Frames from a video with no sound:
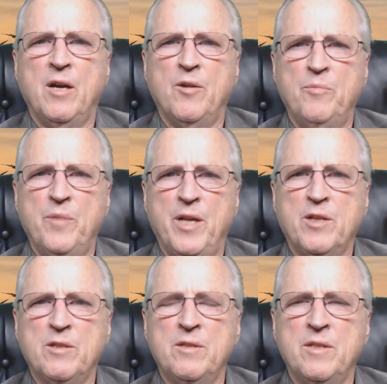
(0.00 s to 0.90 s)
of
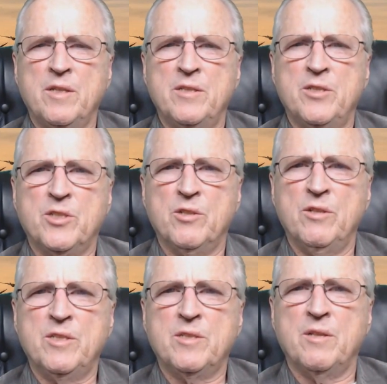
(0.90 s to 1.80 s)
medical
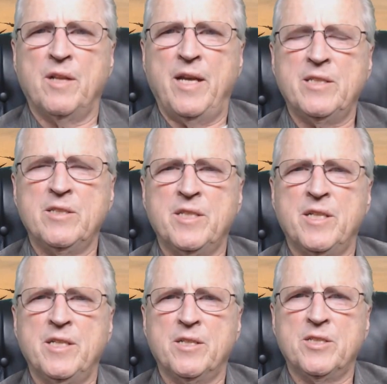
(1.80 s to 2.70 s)
insurance licensed
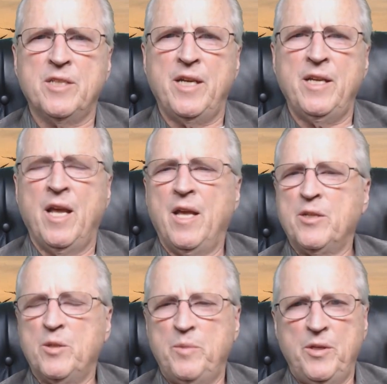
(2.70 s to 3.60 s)
in another state
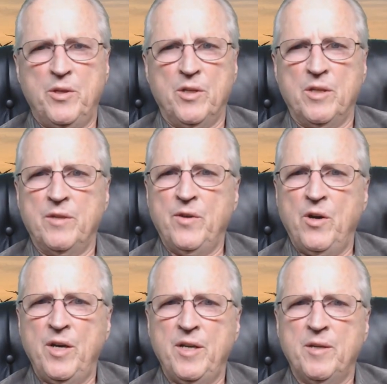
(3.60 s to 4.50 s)
to be null and
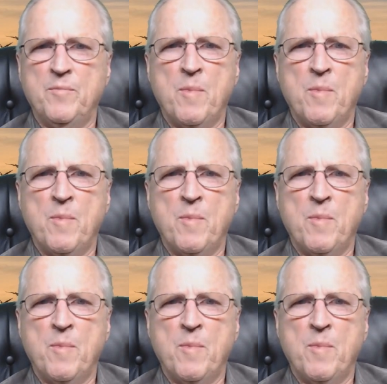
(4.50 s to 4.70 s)
void.